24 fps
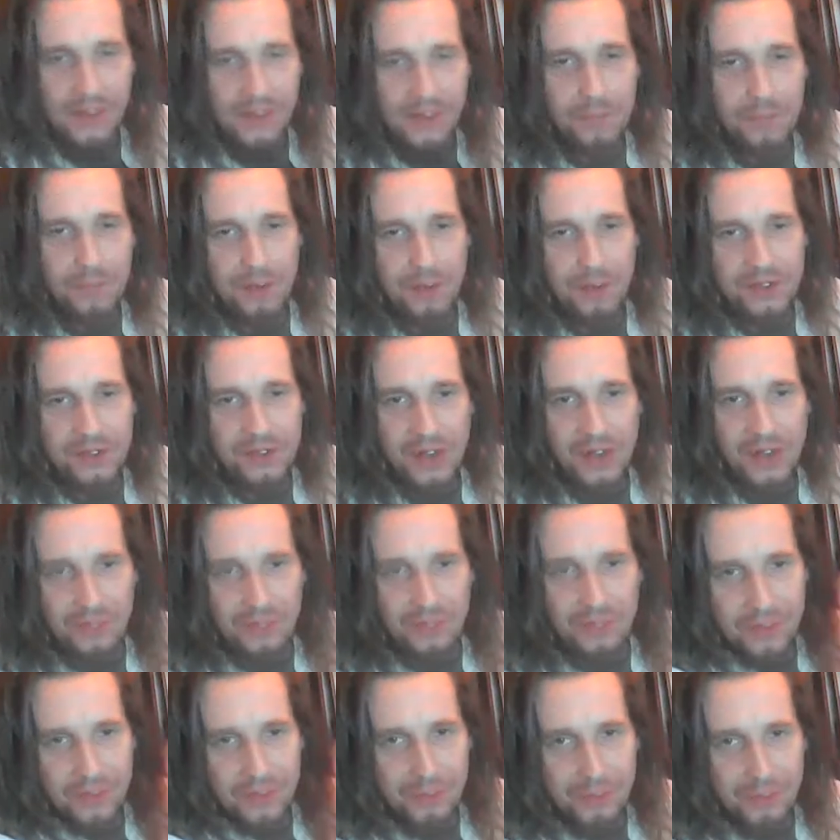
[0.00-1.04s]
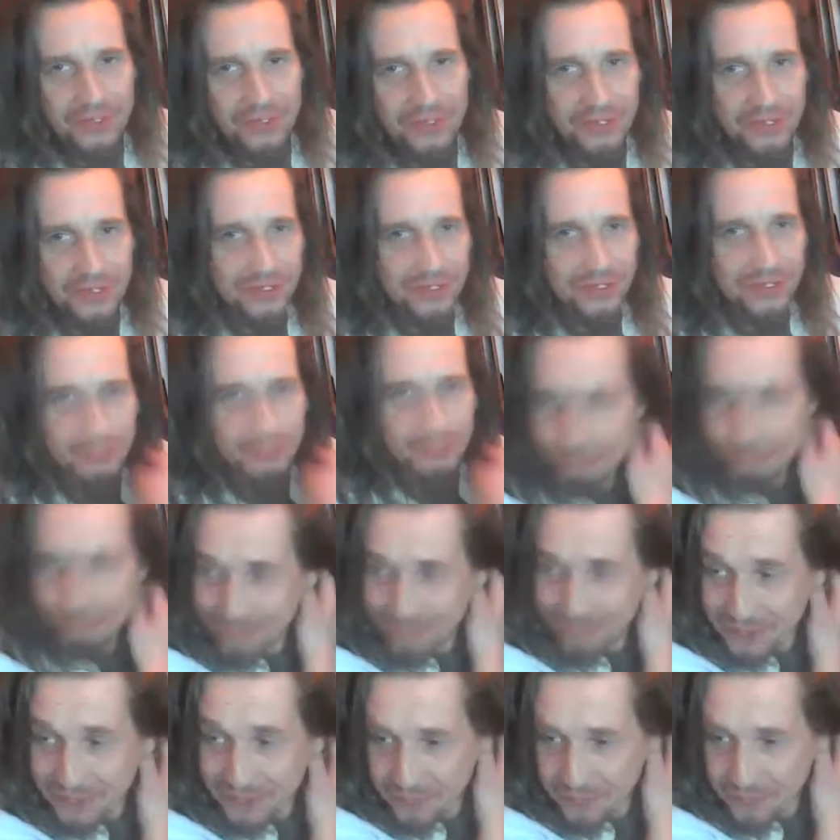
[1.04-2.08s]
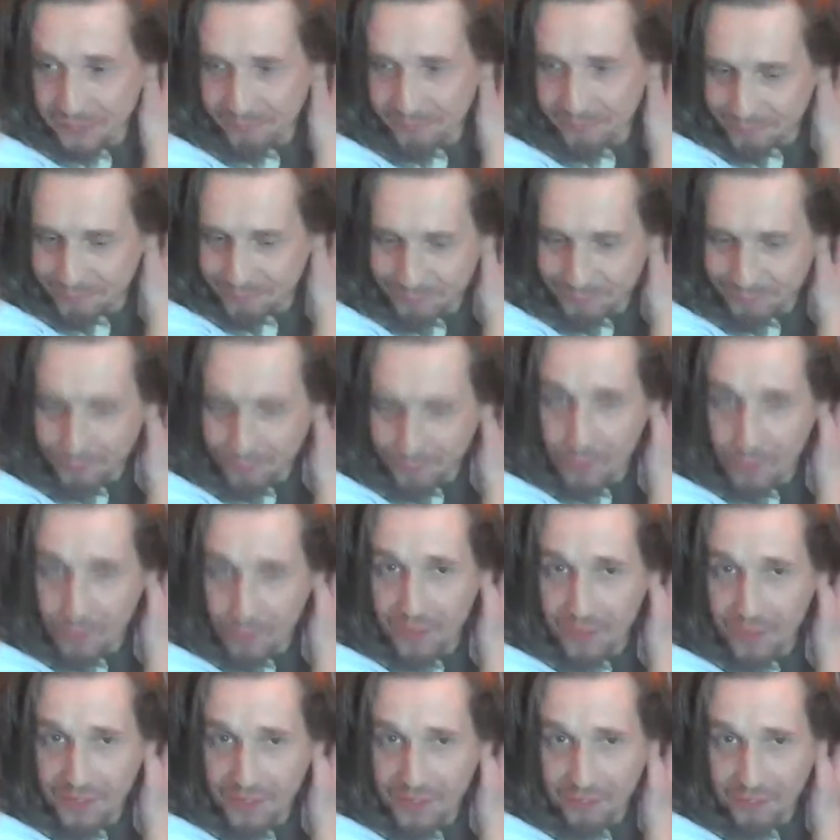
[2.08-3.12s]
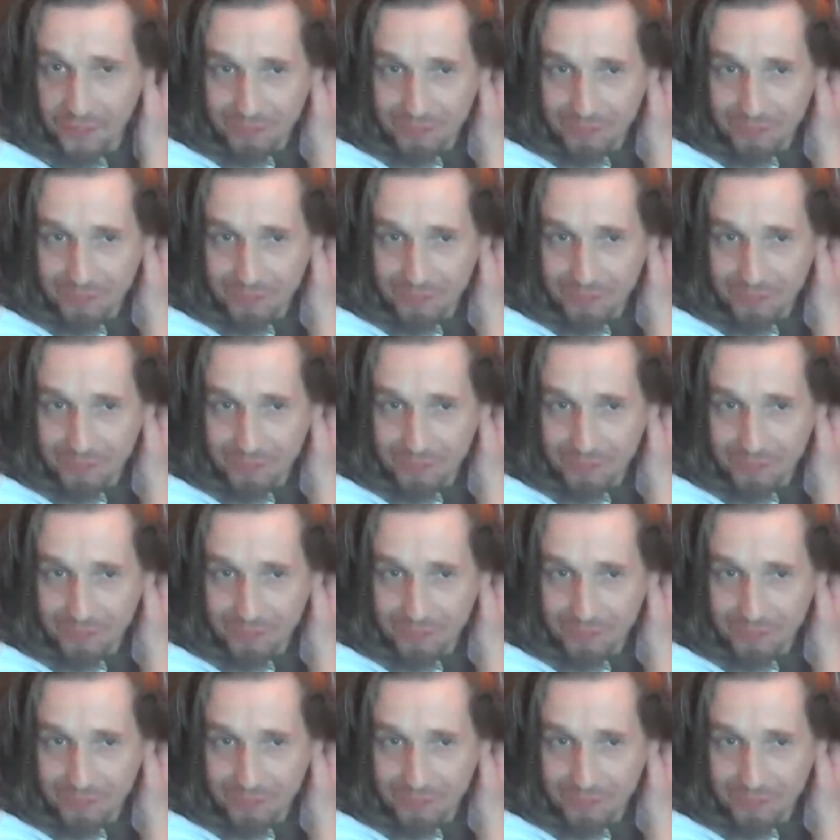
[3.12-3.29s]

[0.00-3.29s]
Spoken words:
the best sound in the business. So what do we know?